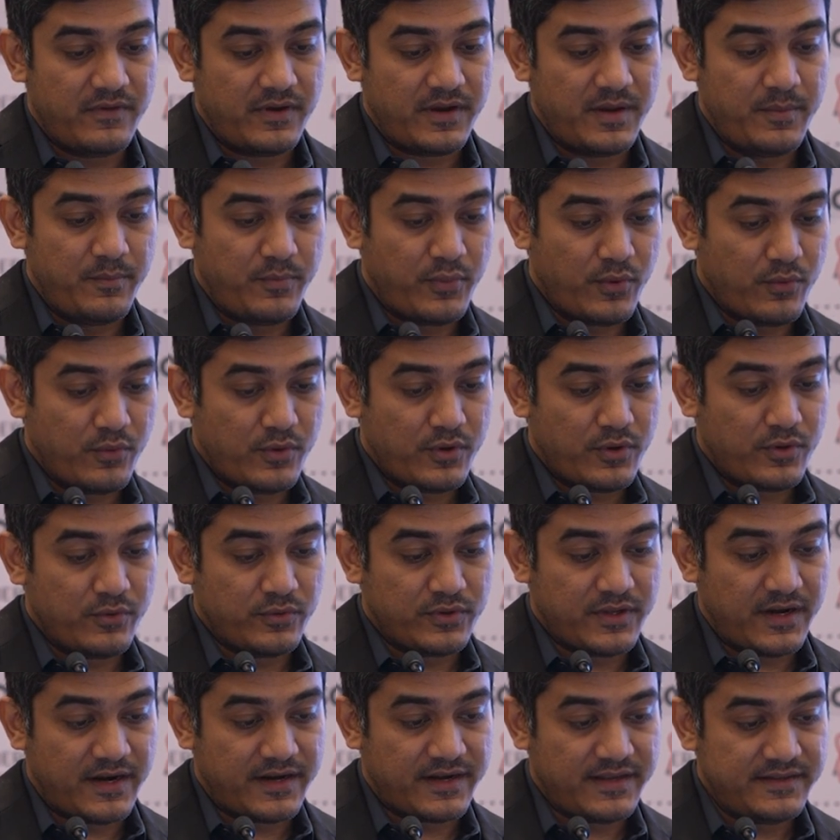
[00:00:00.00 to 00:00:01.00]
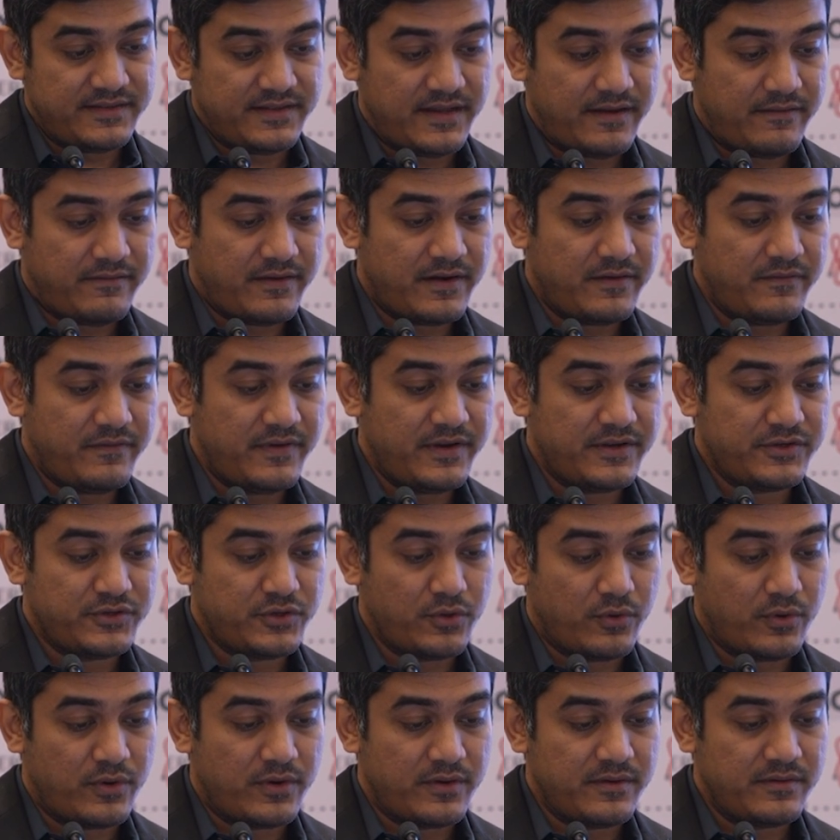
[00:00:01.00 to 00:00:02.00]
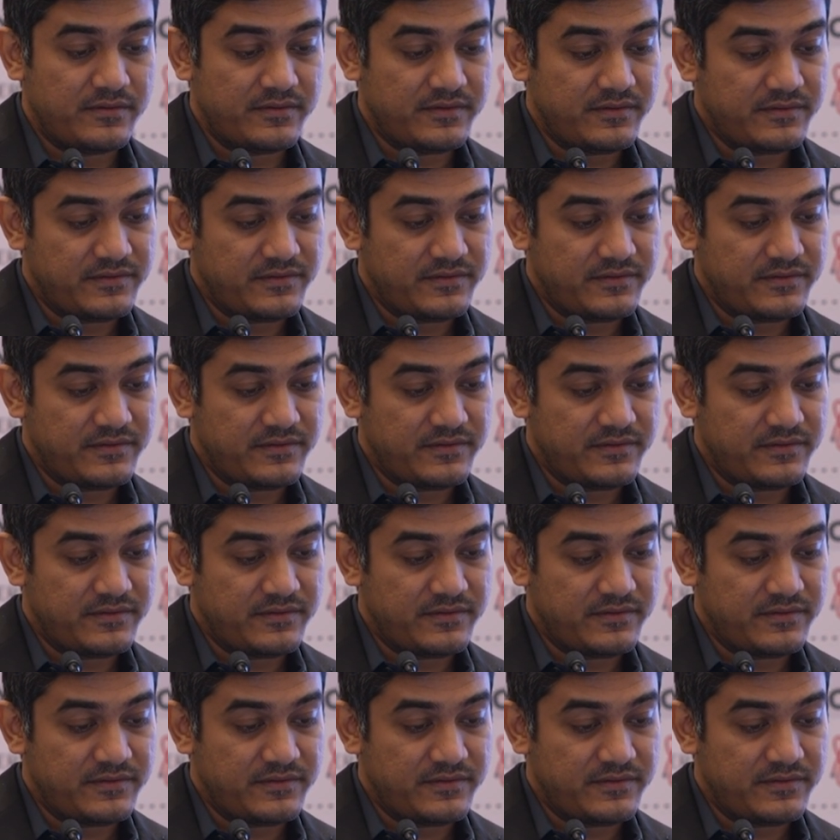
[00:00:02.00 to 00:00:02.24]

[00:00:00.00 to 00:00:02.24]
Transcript: improved to 37, which showed